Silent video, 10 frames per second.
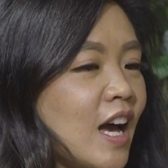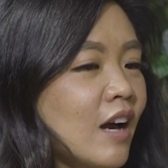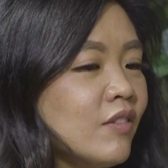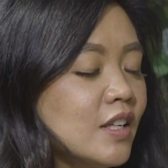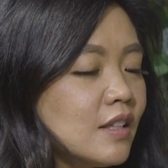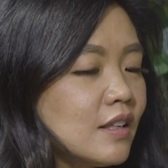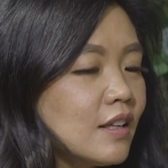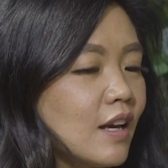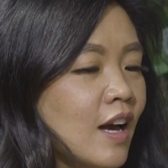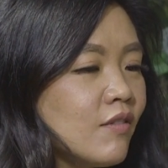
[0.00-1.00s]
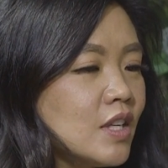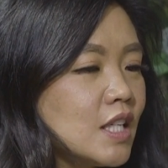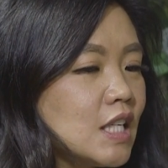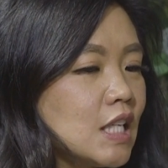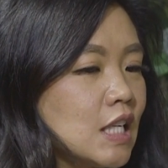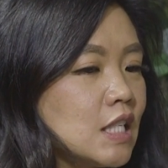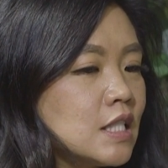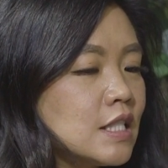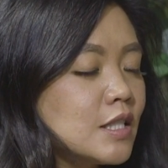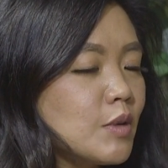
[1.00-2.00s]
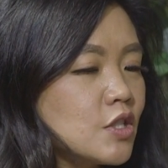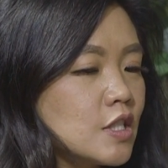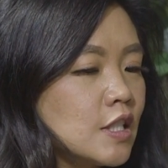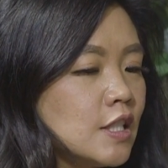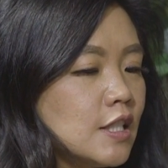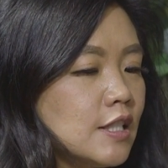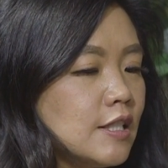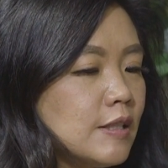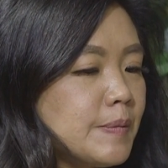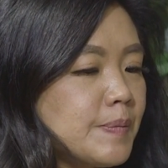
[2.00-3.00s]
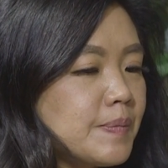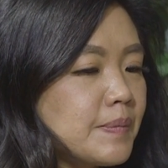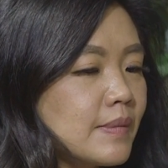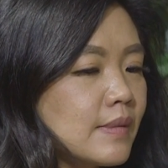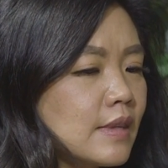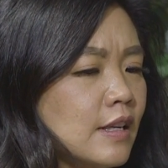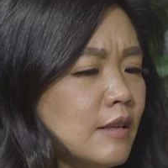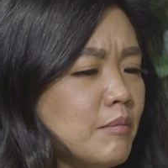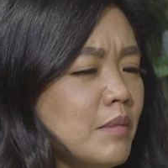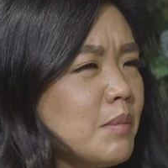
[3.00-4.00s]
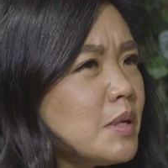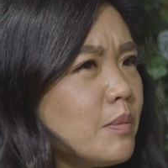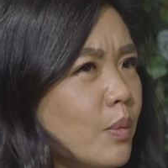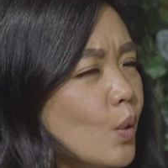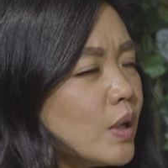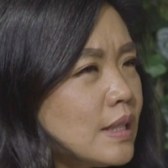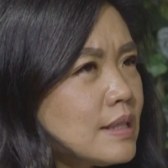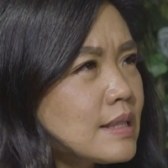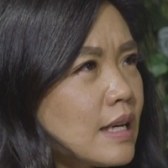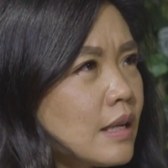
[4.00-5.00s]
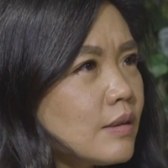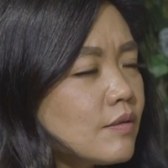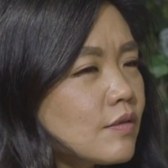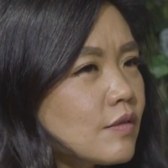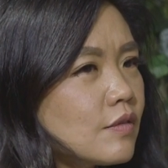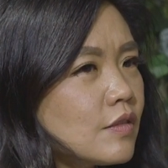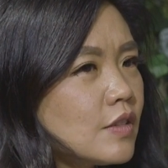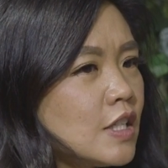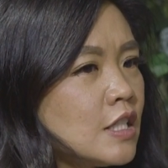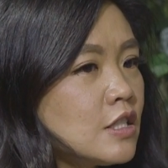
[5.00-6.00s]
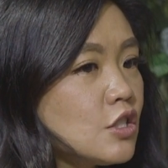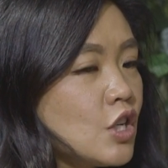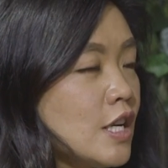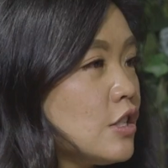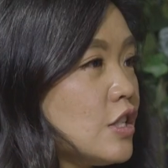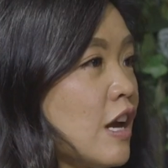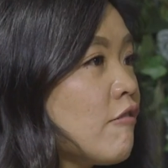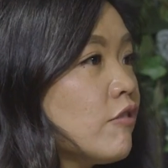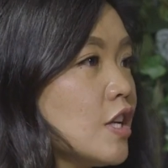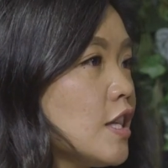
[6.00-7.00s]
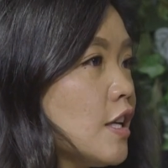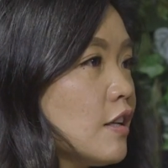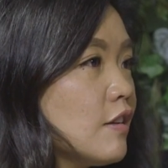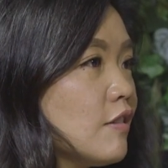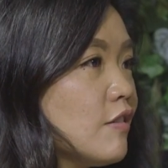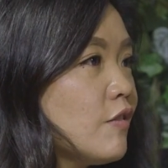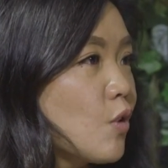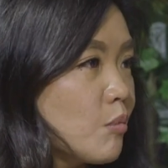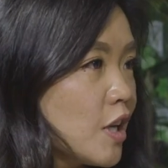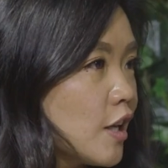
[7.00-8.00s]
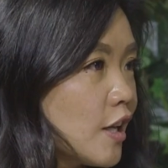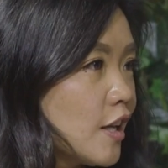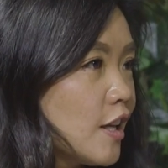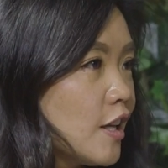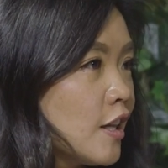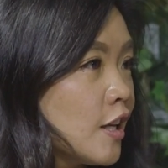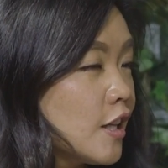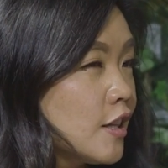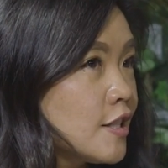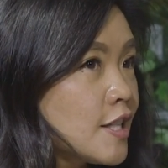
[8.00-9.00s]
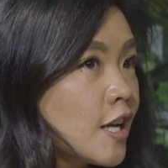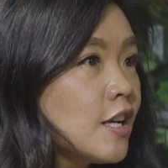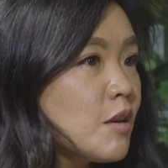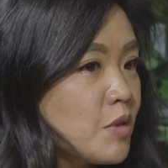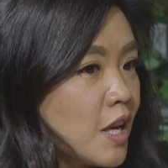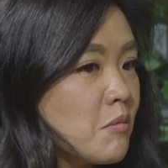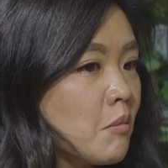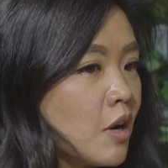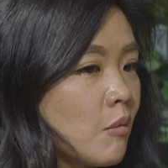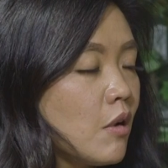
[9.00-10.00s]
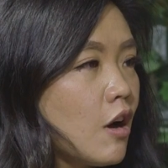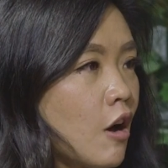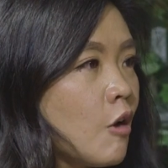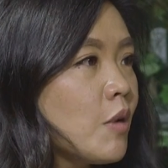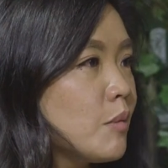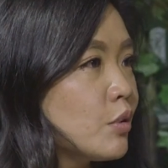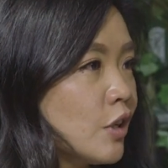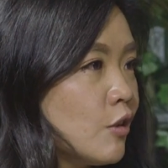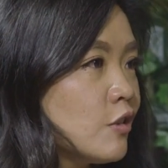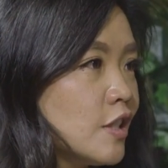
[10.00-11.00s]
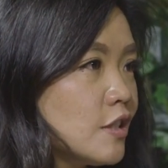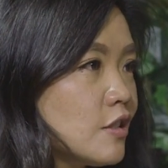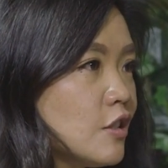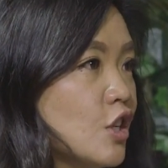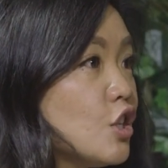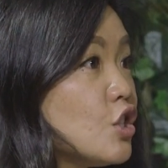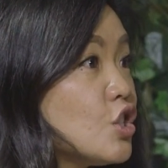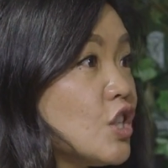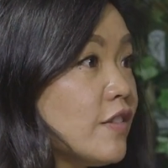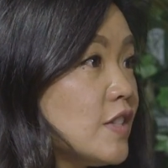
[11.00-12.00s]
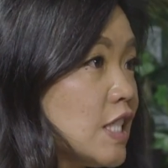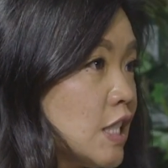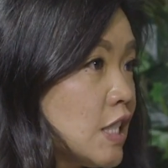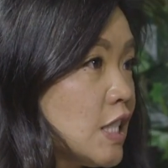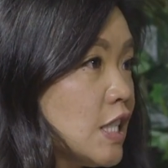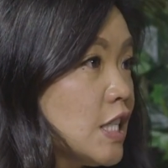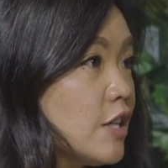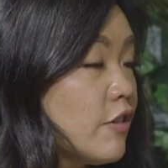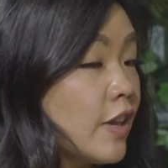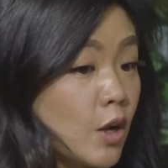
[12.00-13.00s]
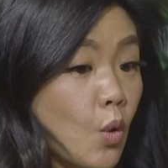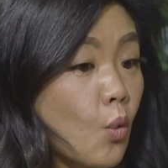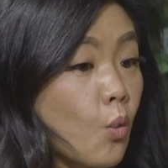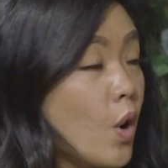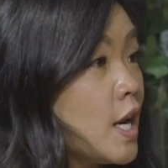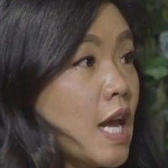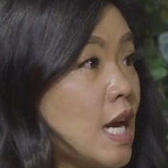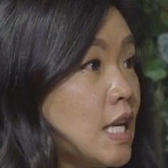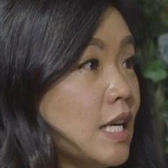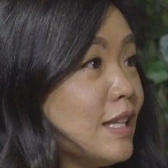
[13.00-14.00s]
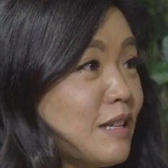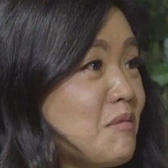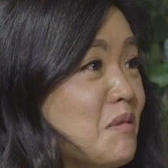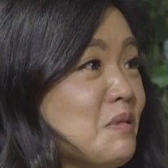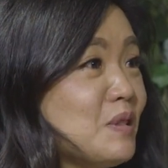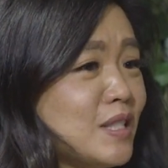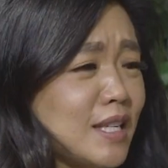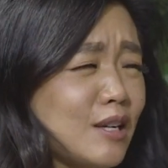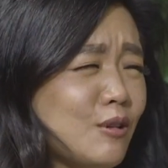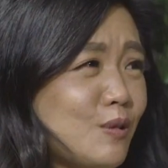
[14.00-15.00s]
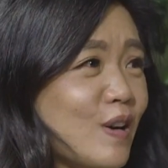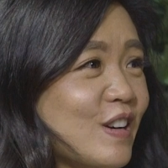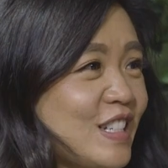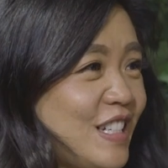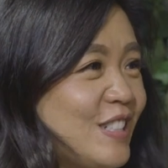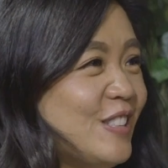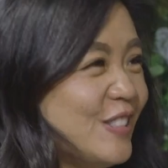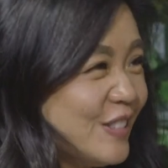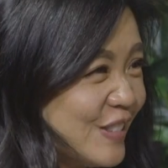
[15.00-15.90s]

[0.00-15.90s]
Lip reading: having kids, especially maybe boys, it's changed everything for me. Like, the second I became a mom, all my priorities shifted, like 180. Like, people are just like, who are you?